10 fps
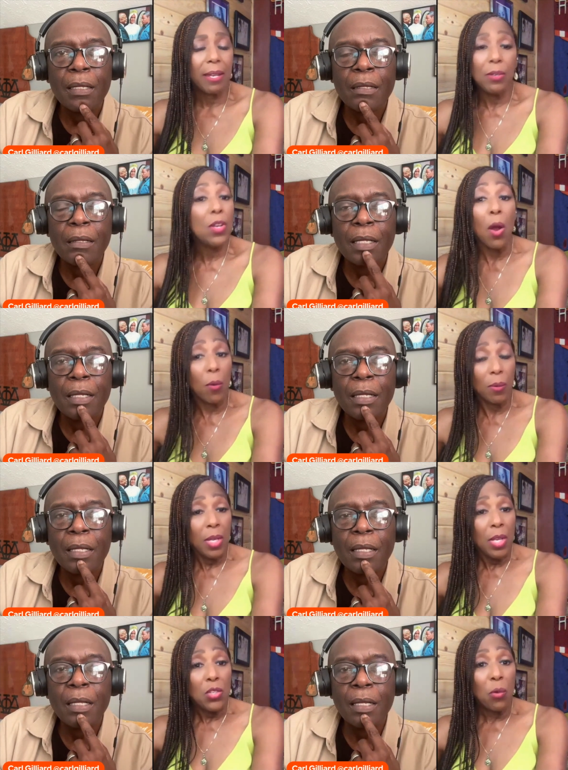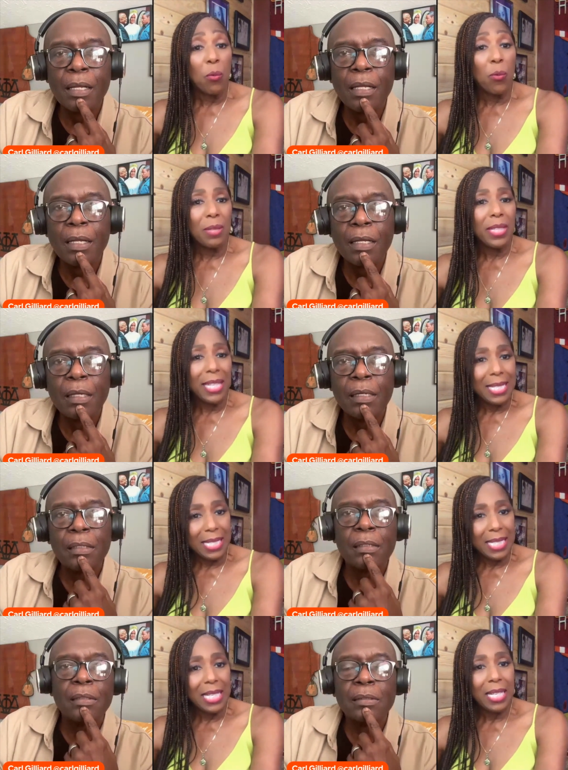Speaker 1: no. So what they
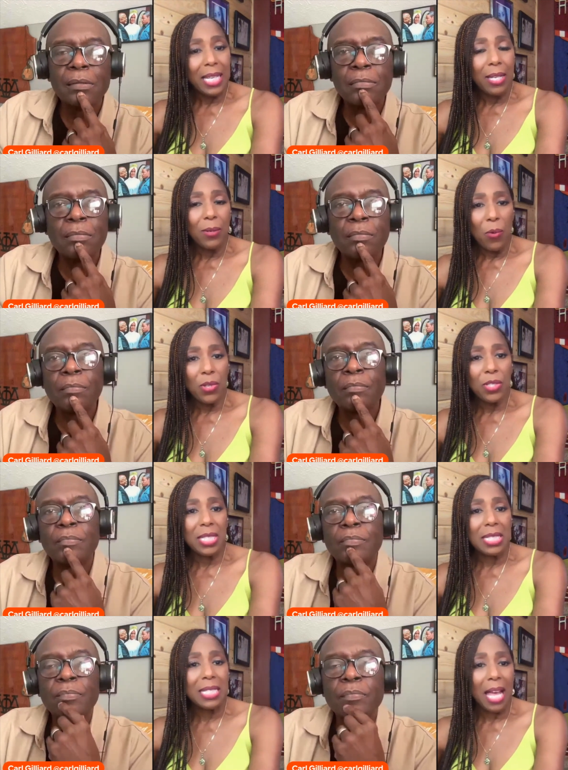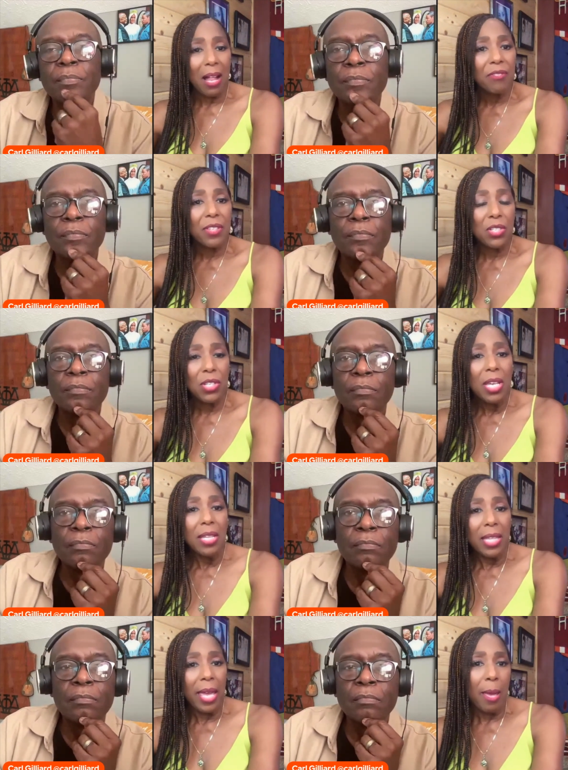did in order to salvage
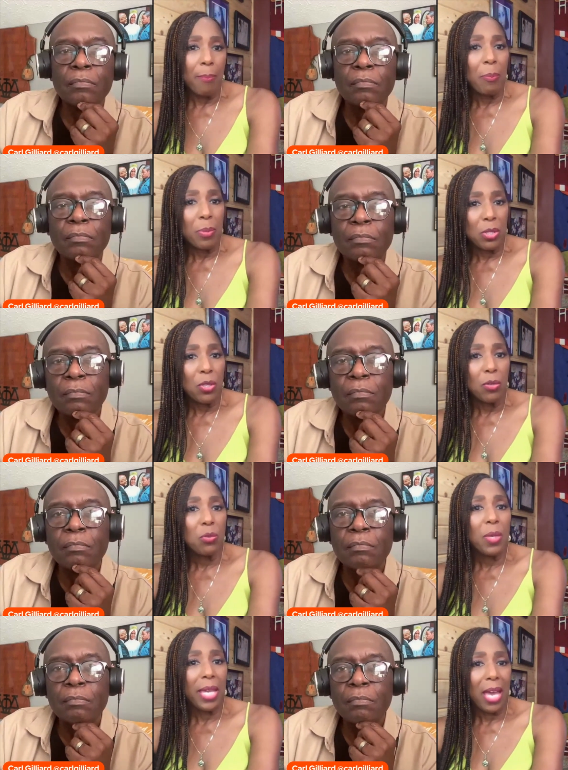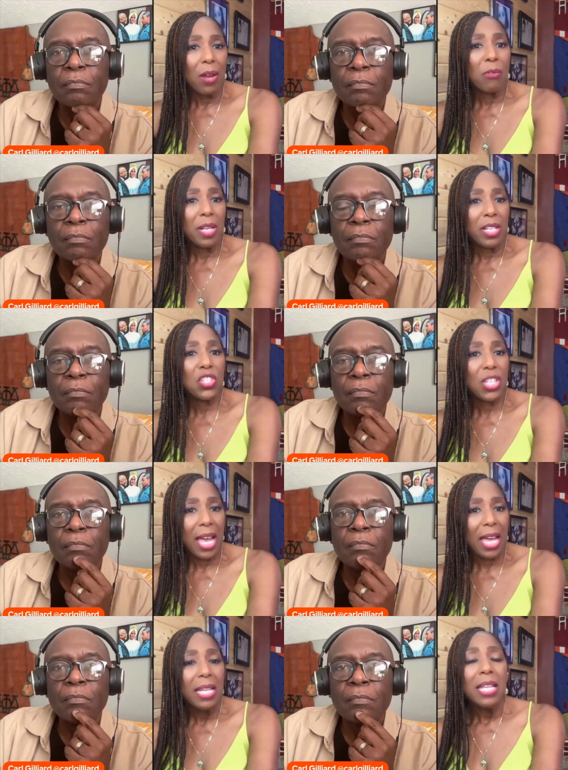the episodes we had already
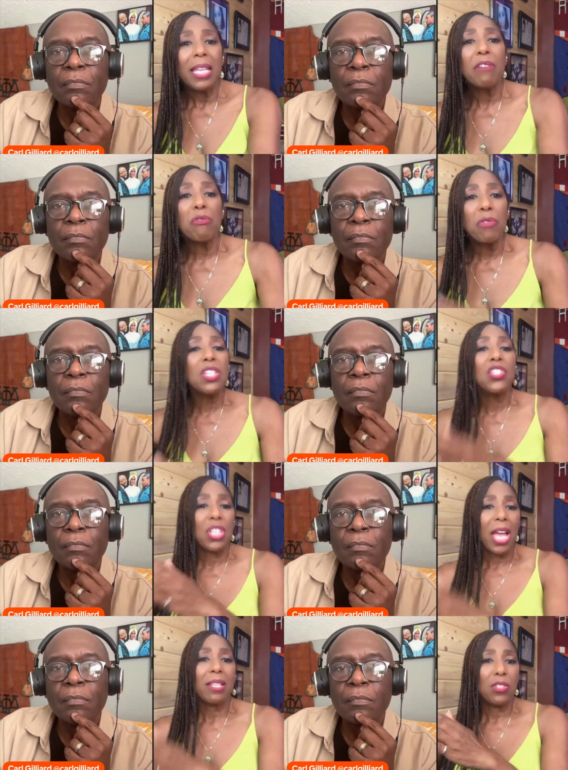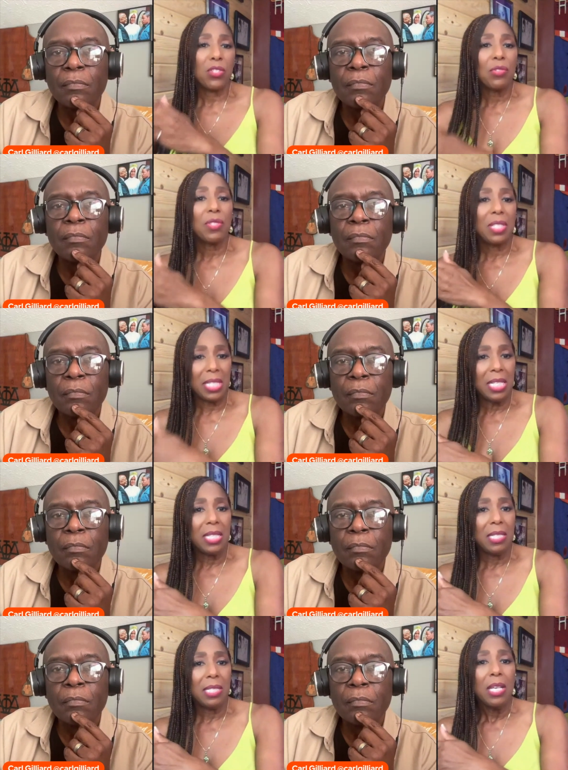shot, they reshot certain
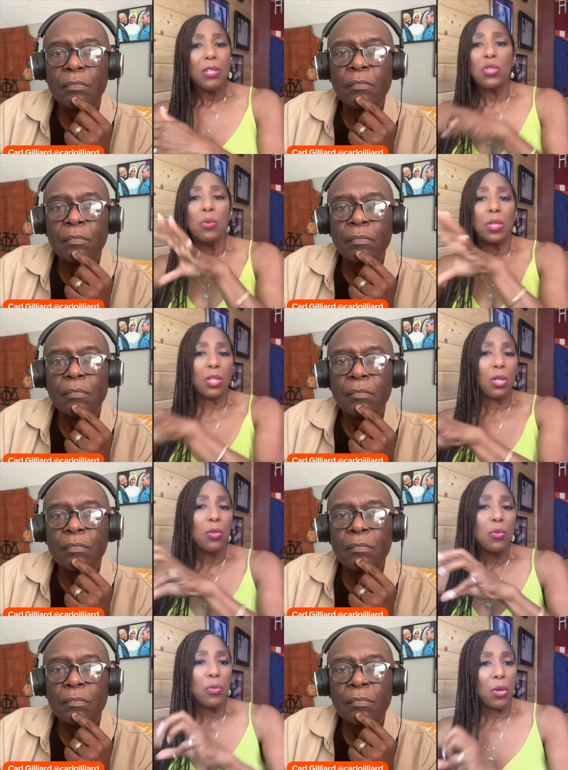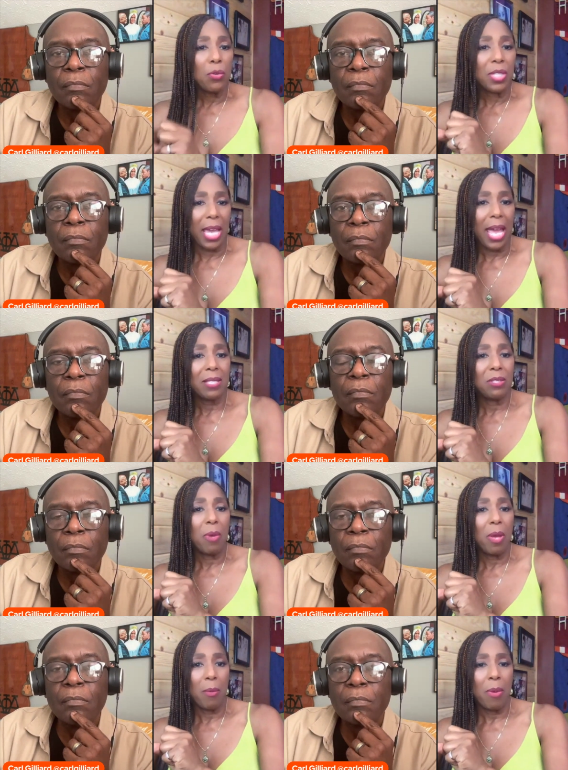scenes to include those cast
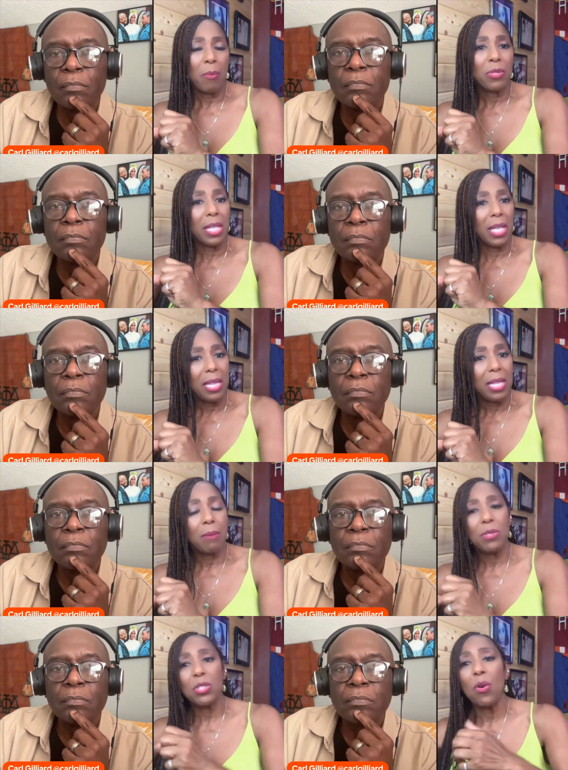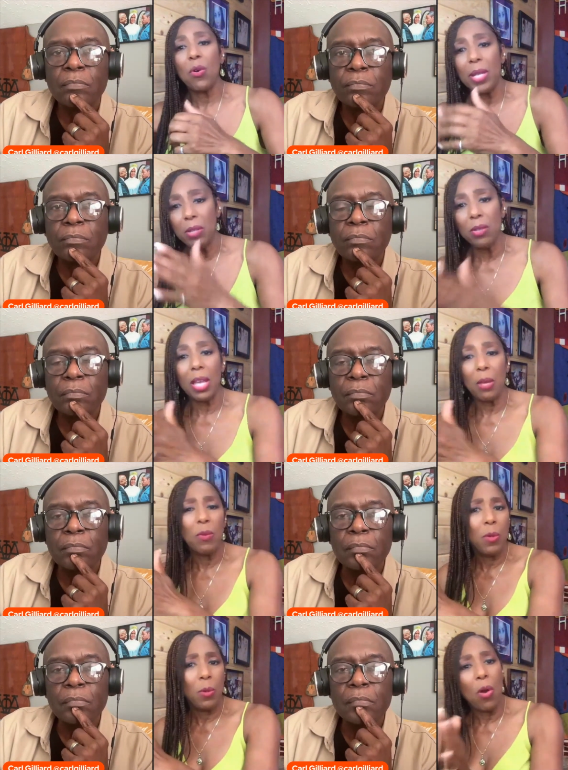members in them, so it looked like
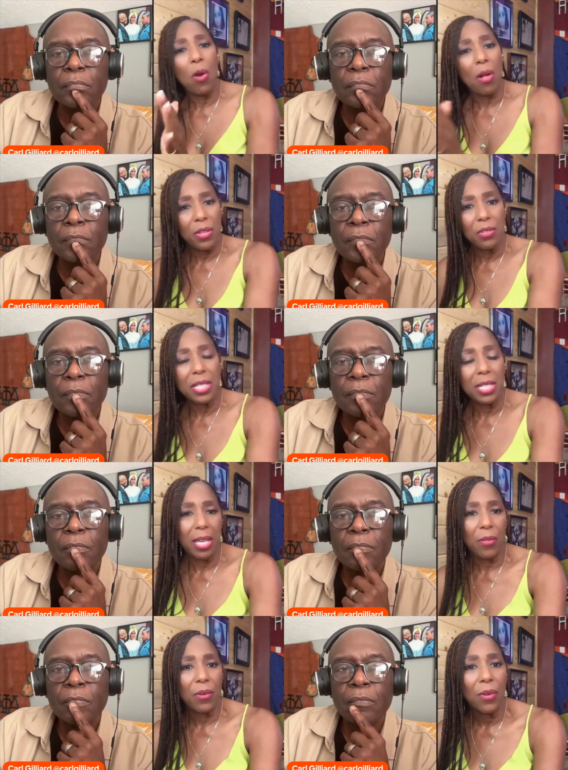we, we were all there together